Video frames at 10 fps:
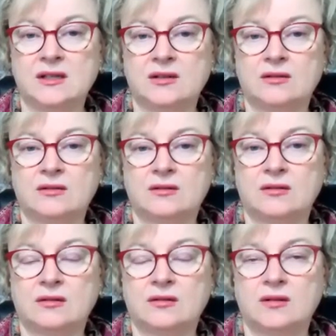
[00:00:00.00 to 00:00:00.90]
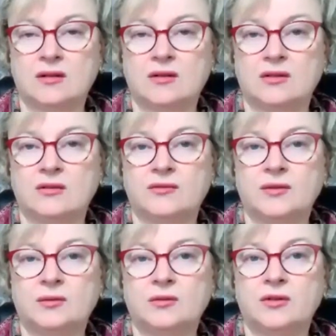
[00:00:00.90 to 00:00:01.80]
in, the
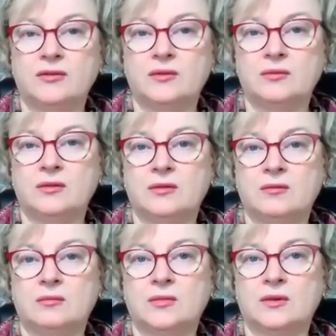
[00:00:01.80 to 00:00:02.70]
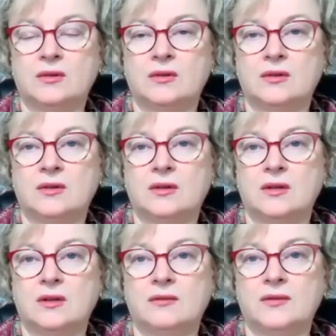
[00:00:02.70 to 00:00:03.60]
floor of the room,
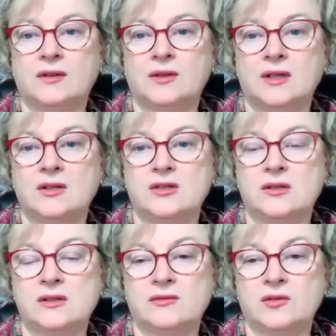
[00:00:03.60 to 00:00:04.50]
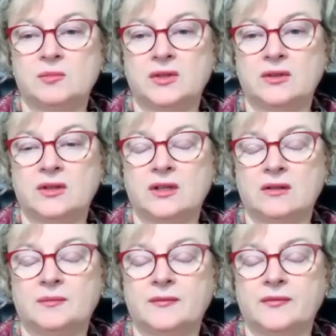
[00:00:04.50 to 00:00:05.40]
the foundations of the
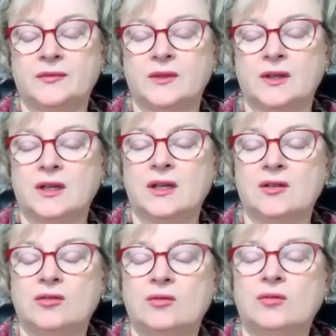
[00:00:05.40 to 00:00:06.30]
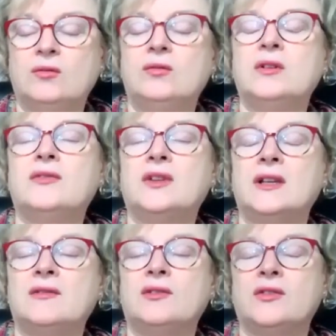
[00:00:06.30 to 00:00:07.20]
building, and all of the
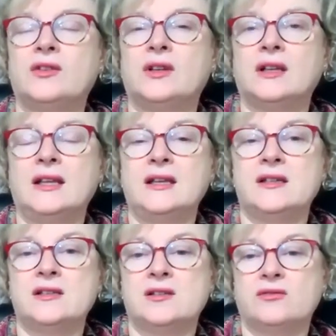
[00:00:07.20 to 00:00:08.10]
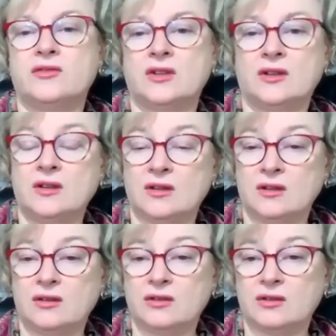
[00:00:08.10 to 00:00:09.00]
levels and layers of the
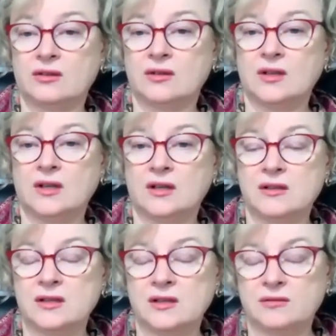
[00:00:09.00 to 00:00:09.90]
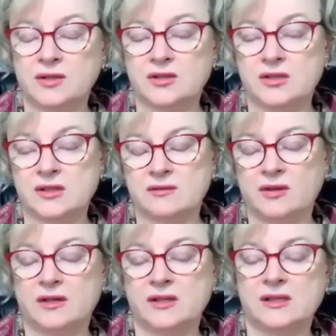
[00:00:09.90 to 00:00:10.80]
earth until it reaches the
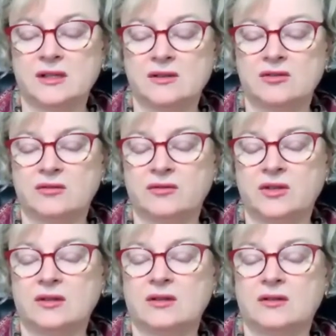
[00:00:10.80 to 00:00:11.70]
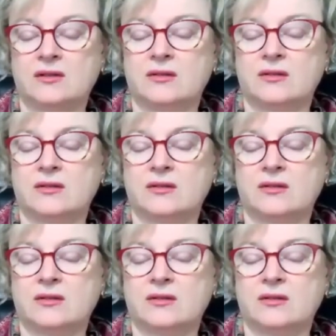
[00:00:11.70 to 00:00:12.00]
very center of the earth.